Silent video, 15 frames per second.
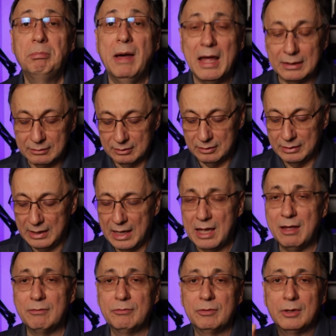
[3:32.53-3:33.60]
but they
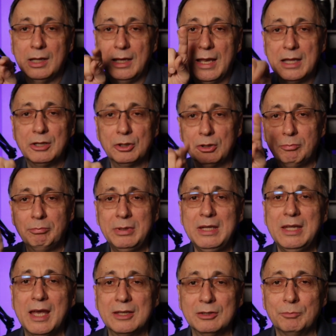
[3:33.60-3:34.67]
have a letter
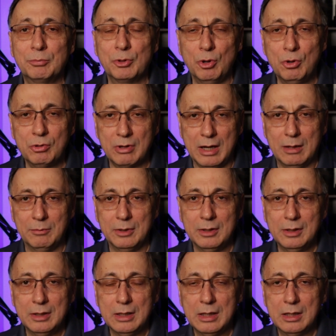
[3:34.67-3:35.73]
P as in program.
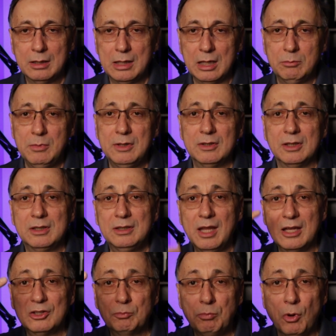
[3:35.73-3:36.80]
That means it
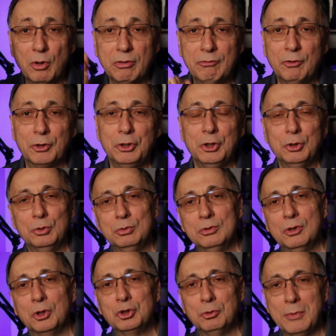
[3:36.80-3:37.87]
does both for you
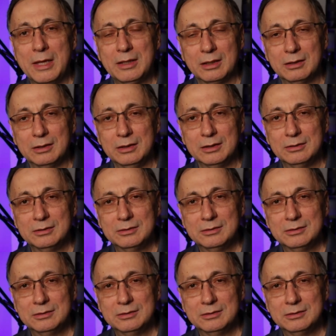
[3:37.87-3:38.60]
automatically.